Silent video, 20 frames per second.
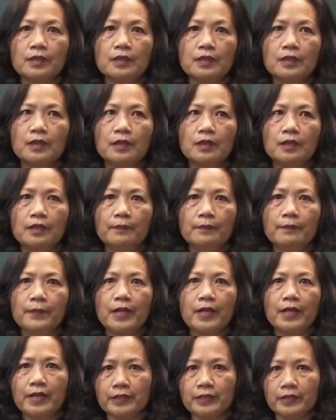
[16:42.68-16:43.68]

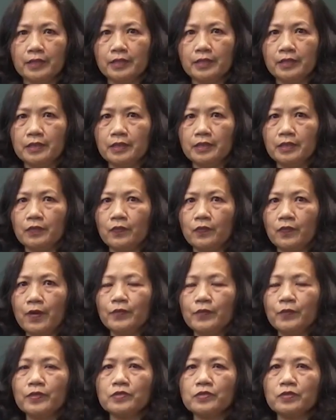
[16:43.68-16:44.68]
Later,
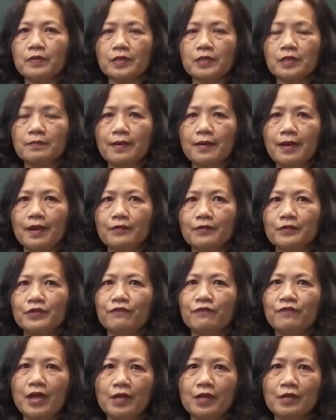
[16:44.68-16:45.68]
when we talk about
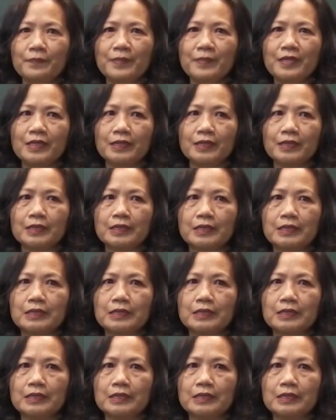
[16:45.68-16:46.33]
developing